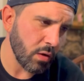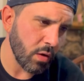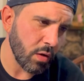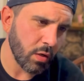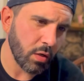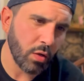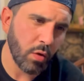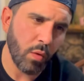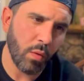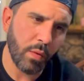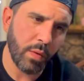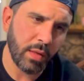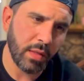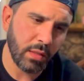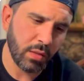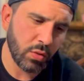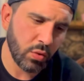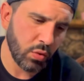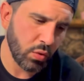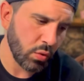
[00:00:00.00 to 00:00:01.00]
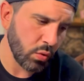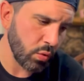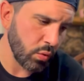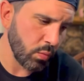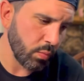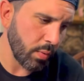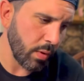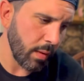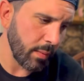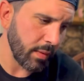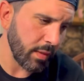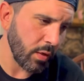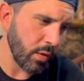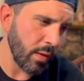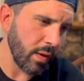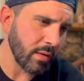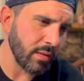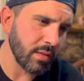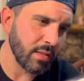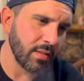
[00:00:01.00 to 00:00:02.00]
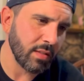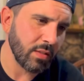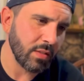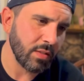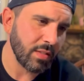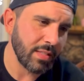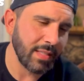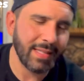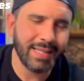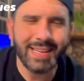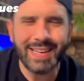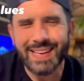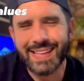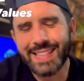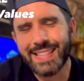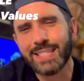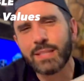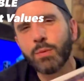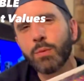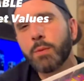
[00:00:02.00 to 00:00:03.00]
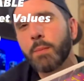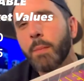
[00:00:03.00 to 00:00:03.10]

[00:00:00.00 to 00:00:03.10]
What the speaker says: are going to probably go out to CGC. This one